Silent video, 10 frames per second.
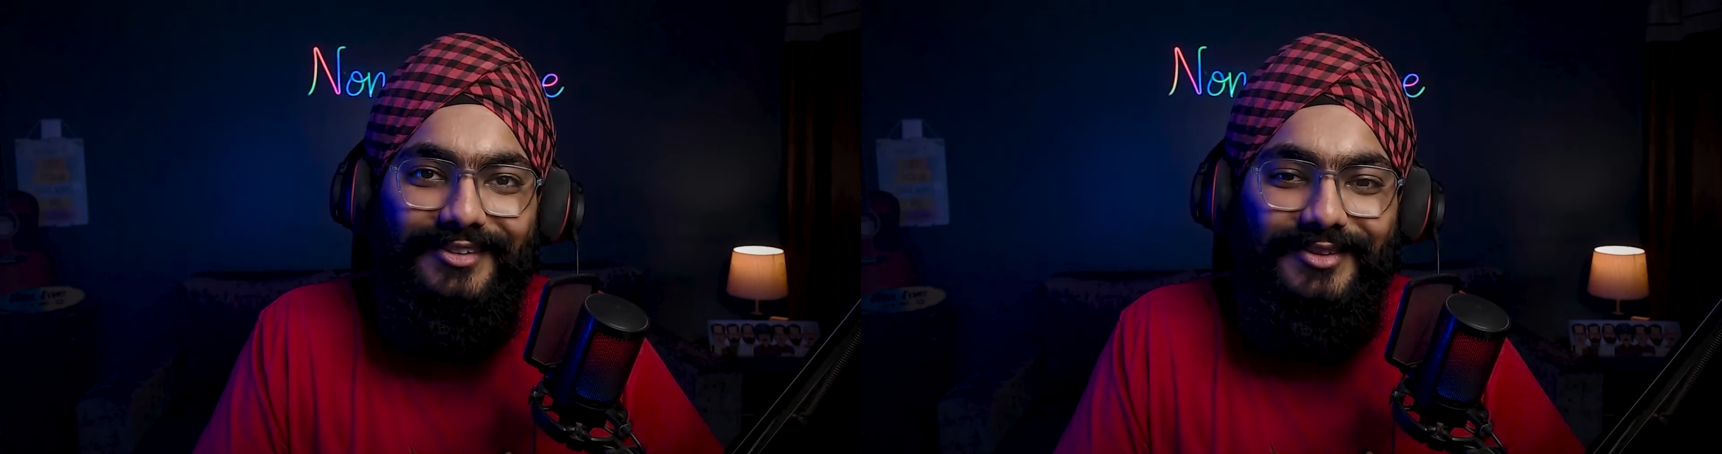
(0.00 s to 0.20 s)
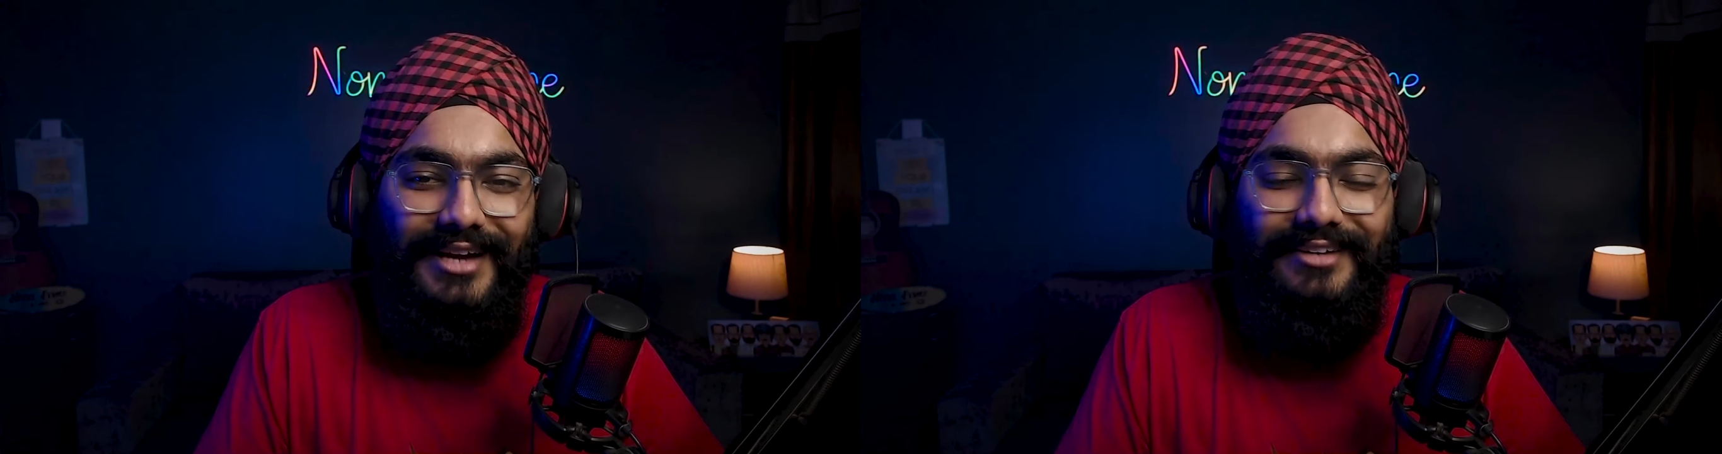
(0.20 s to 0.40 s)

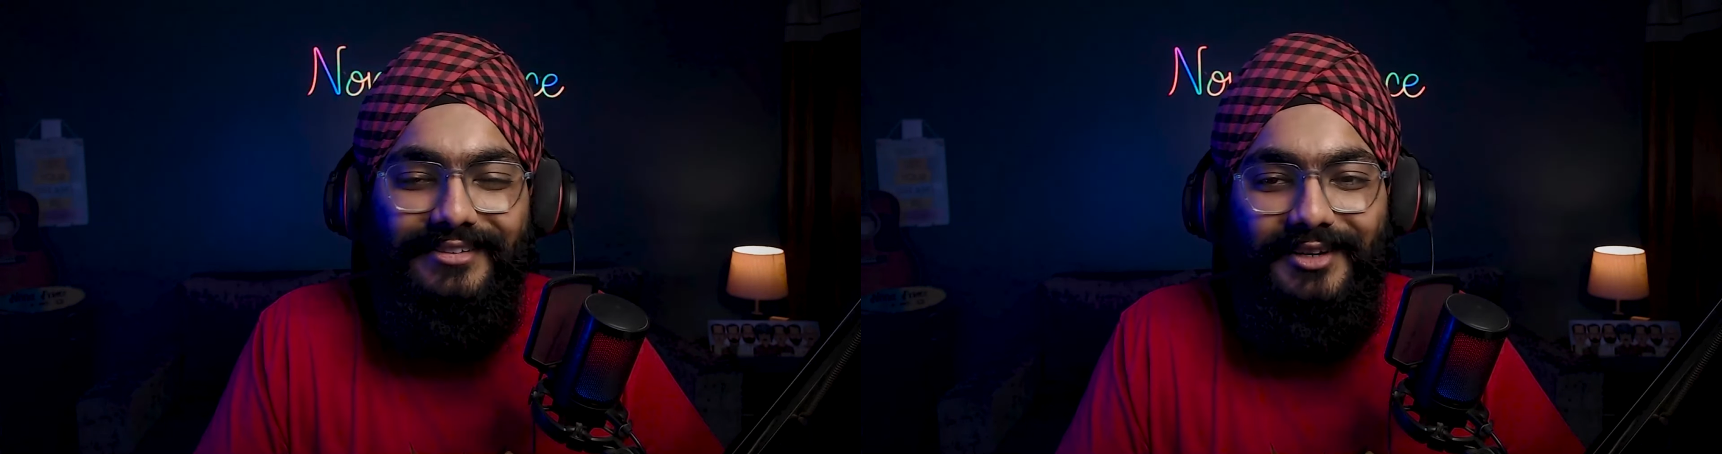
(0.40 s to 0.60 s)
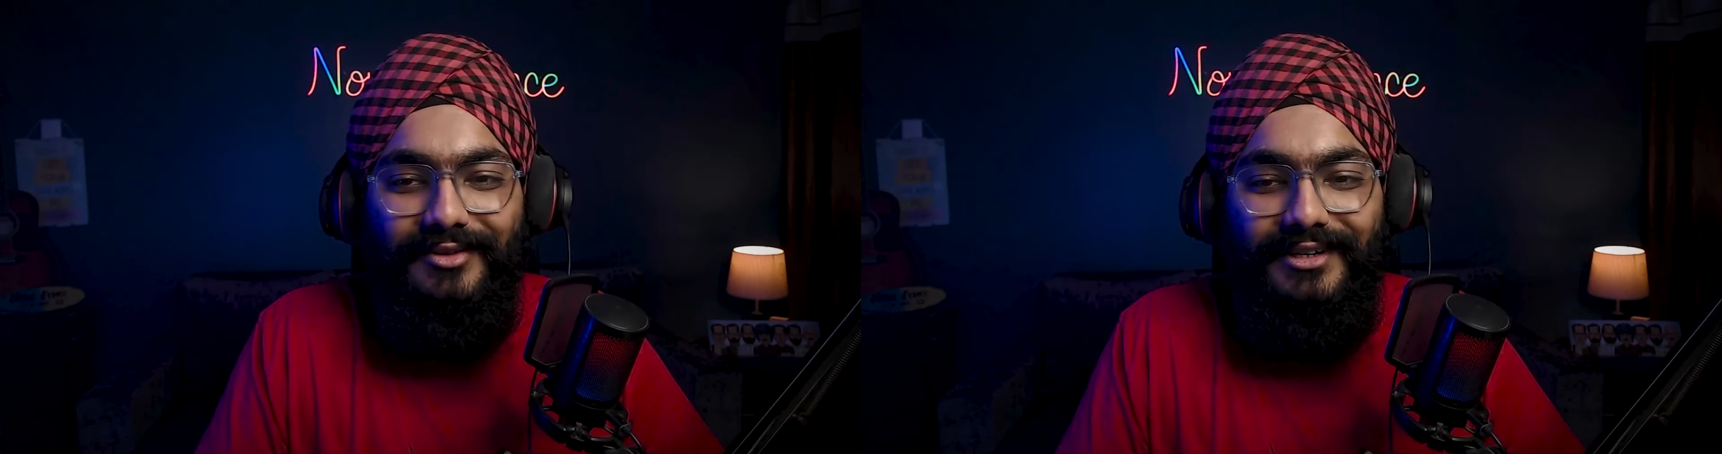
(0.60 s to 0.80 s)
so that's
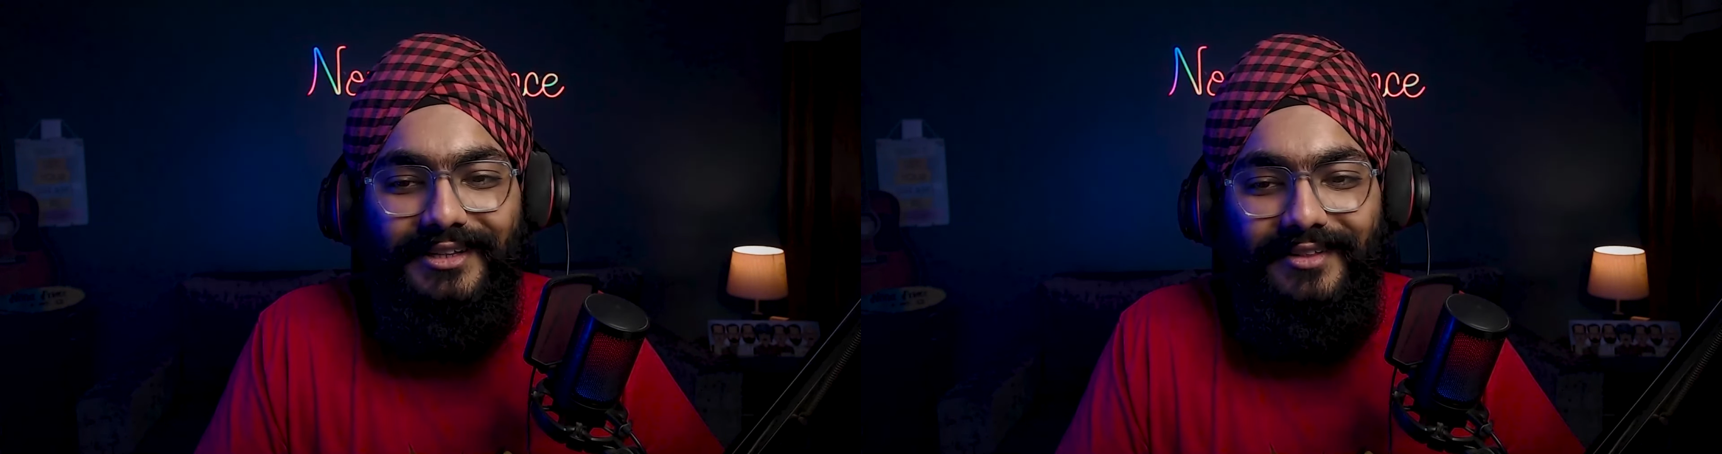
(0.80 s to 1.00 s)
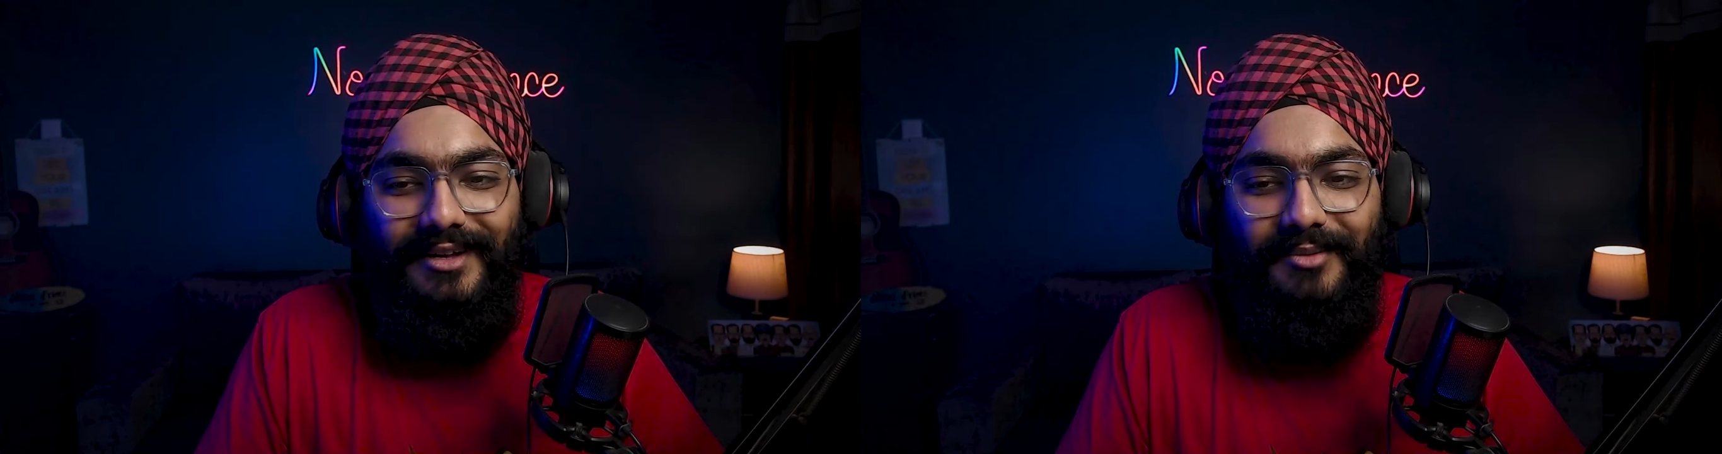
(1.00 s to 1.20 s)
definitely
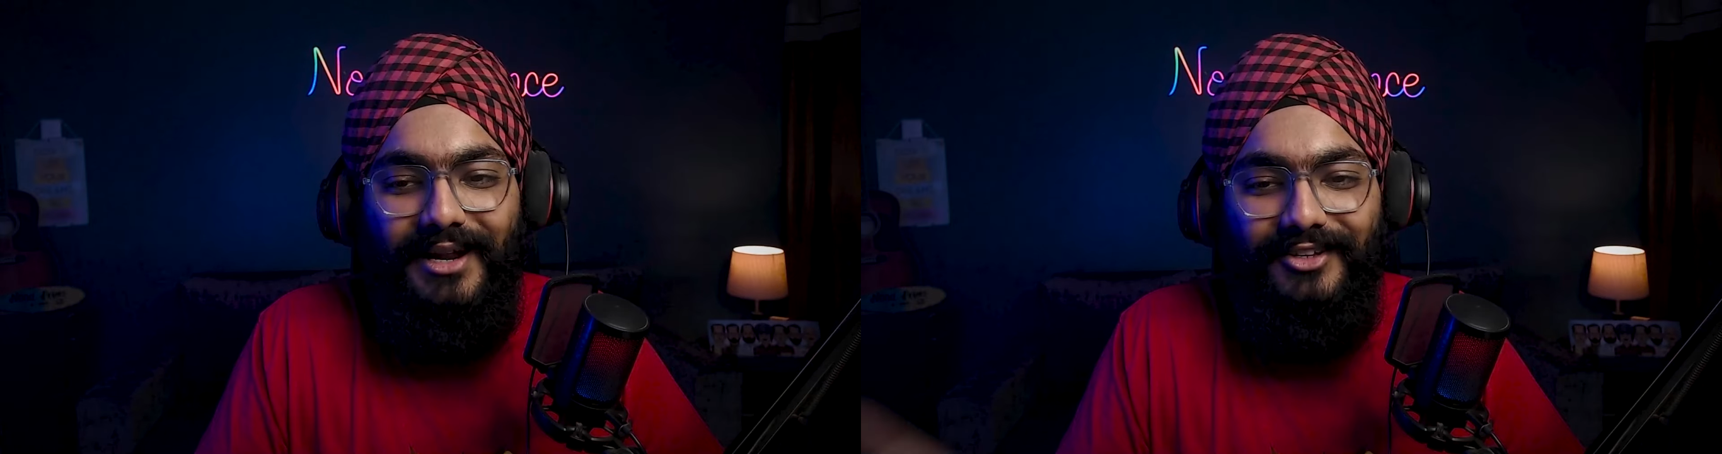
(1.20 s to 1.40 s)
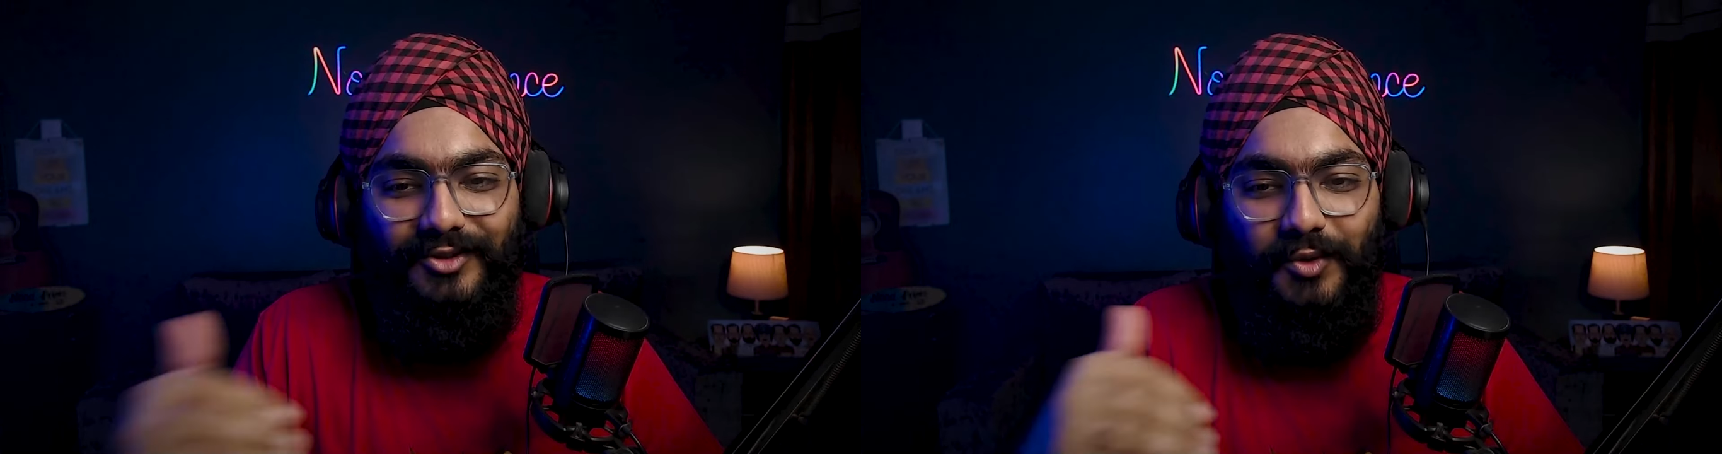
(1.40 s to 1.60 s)
there but
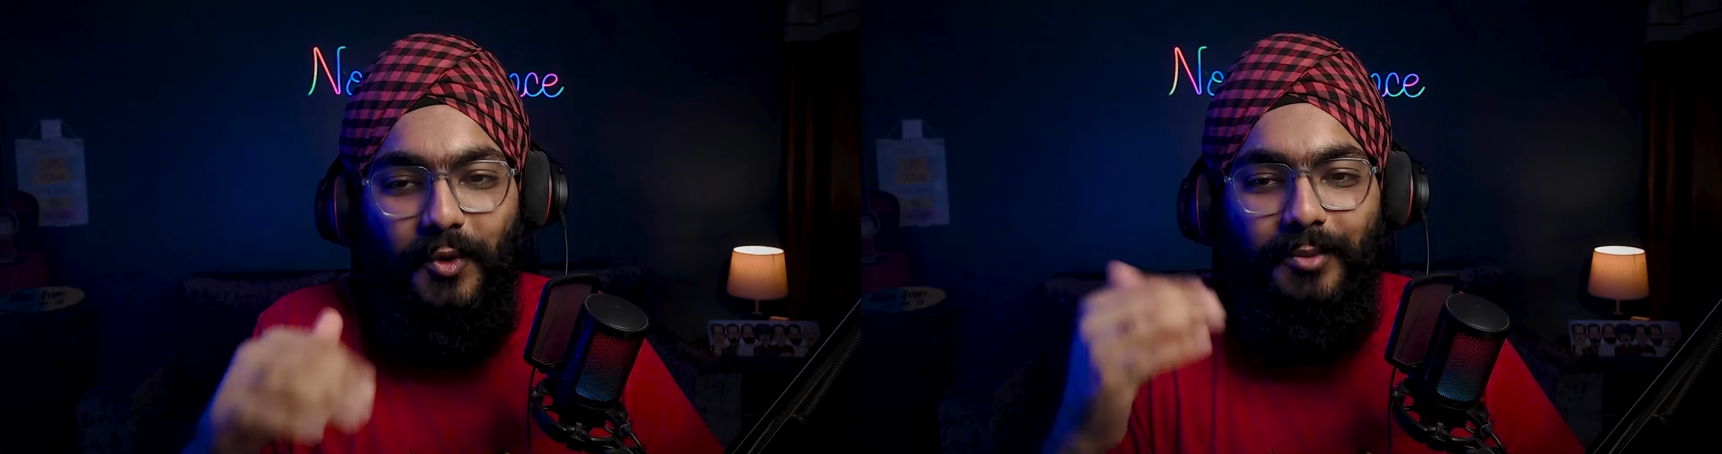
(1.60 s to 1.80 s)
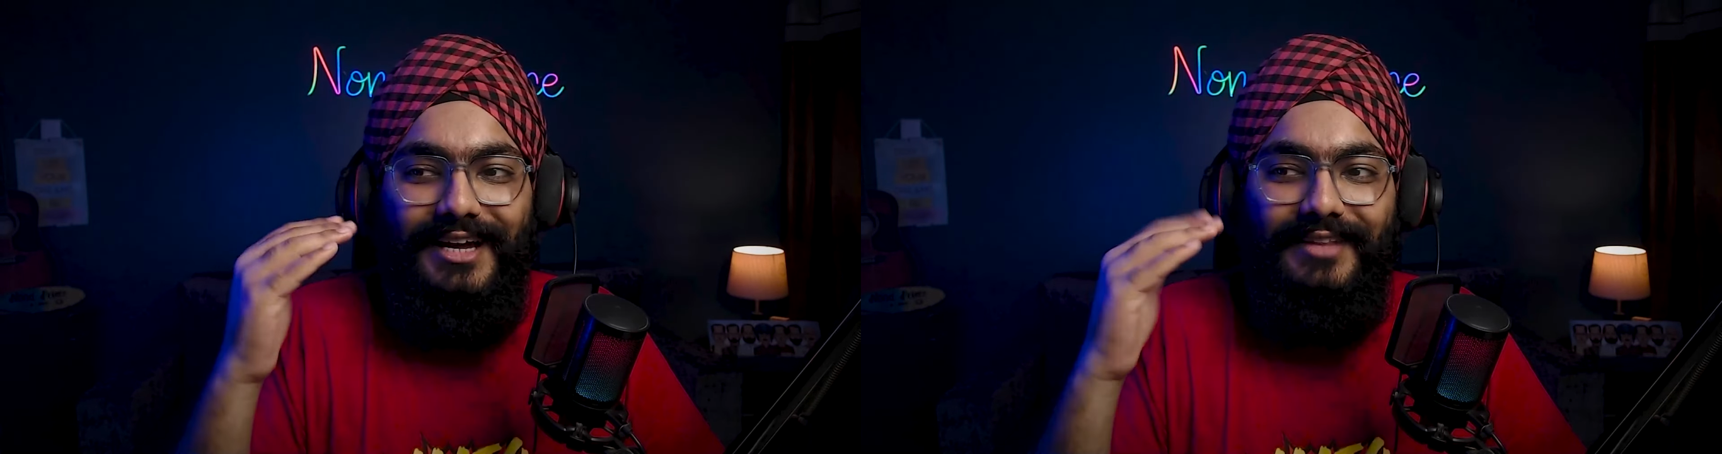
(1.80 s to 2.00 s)
i just
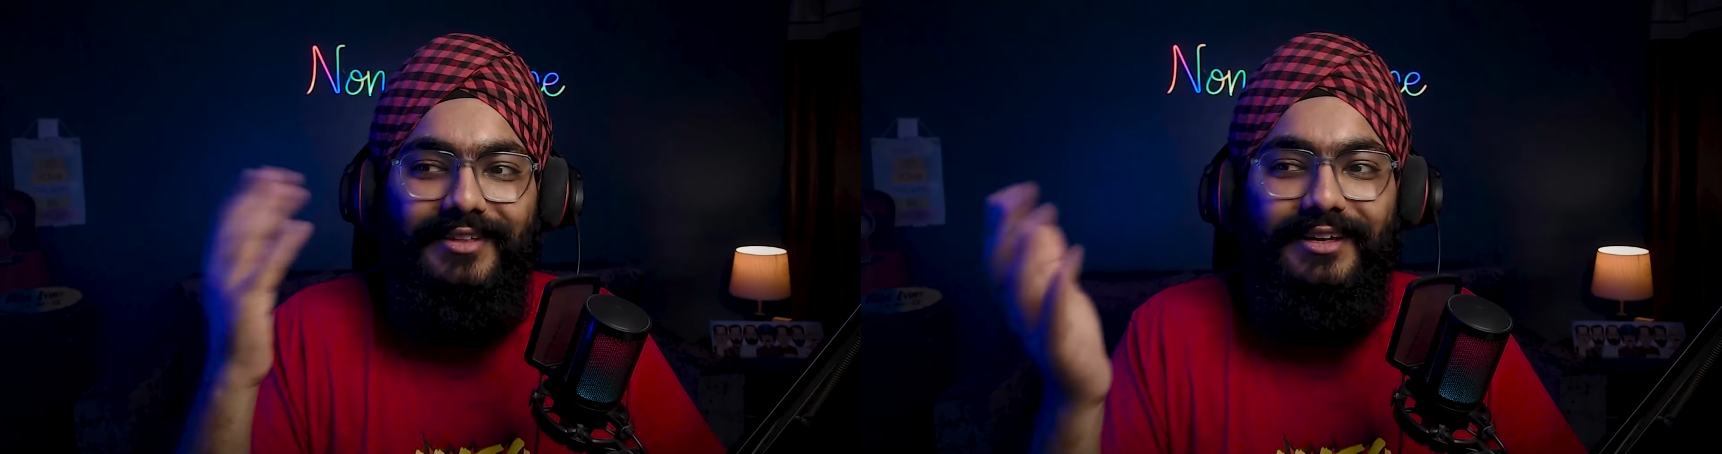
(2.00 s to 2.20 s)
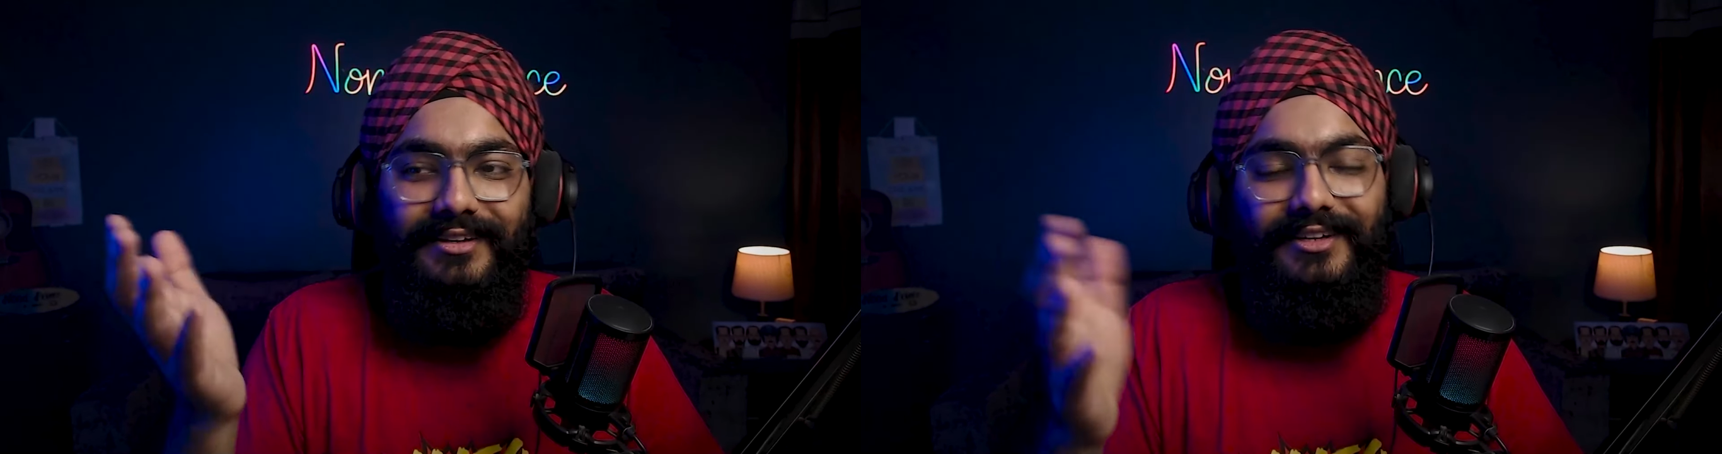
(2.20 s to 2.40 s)
hope i
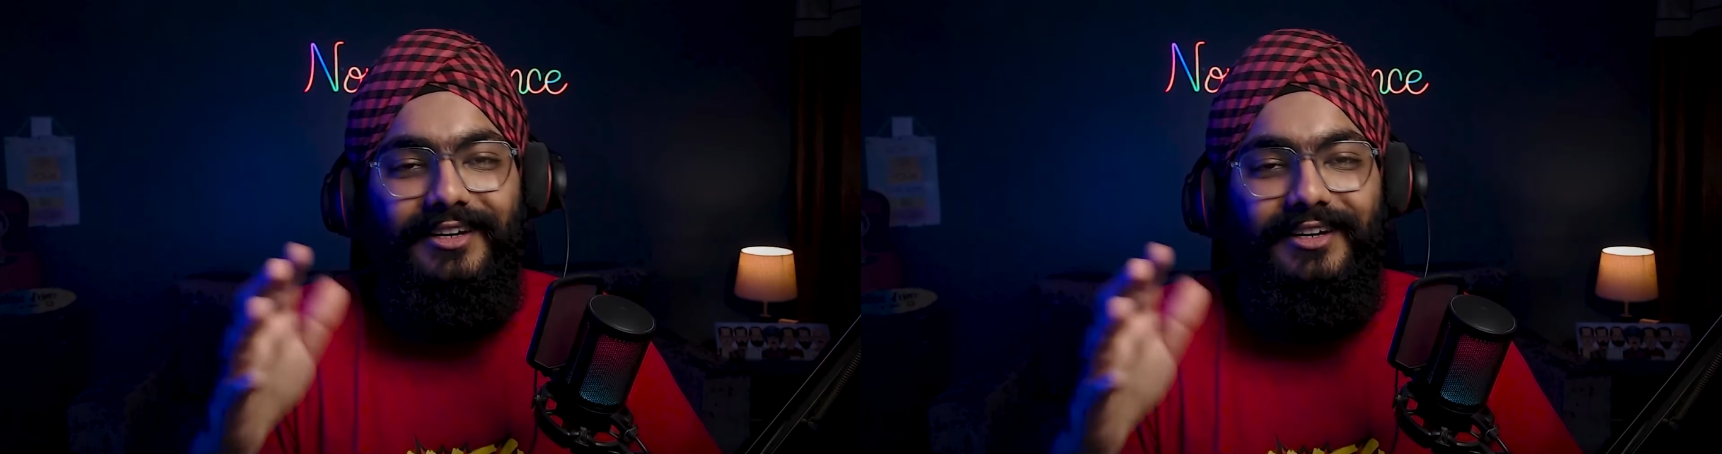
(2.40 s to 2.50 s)
think